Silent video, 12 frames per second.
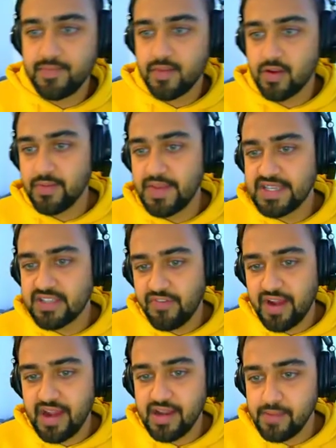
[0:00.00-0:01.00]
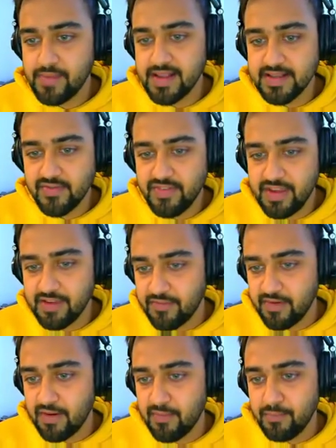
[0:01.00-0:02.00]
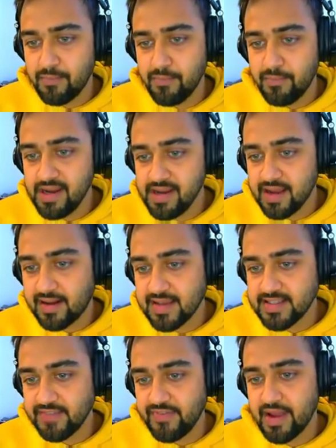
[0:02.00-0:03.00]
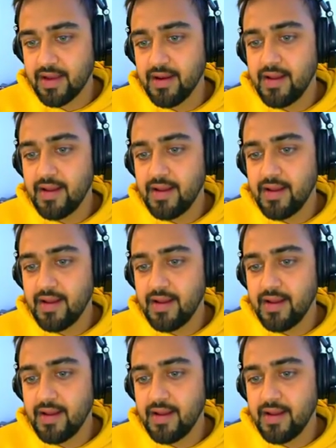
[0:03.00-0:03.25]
On the basis of 8 emails, we have built our classifier.